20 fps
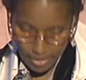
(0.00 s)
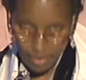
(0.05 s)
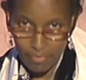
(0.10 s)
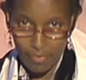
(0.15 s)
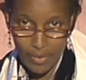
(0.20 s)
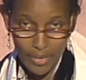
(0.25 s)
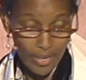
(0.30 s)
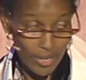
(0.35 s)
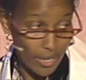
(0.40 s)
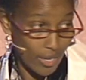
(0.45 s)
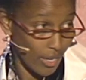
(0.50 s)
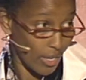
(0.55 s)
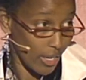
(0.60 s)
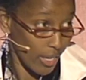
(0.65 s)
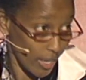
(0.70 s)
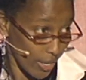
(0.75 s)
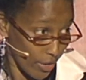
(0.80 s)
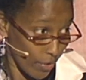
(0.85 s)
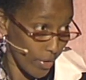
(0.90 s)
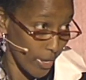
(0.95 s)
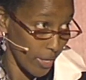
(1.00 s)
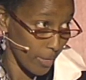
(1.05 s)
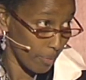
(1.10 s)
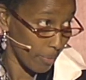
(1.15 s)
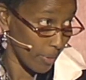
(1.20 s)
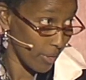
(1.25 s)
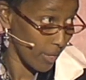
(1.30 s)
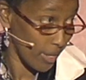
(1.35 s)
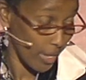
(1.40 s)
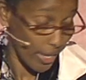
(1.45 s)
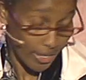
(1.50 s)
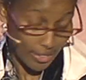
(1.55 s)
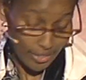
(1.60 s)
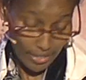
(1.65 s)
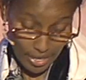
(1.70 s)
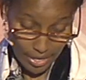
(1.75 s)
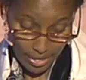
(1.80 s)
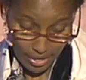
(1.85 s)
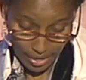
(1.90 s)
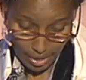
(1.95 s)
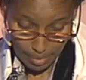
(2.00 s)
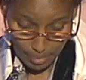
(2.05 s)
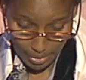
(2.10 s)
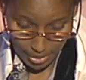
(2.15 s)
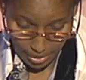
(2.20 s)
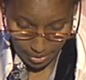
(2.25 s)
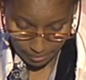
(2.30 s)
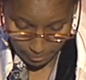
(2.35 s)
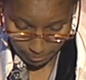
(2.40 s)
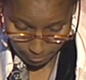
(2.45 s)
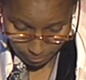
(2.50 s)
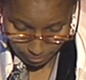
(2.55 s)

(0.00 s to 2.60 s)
defending a creep like Tariq Ramadan.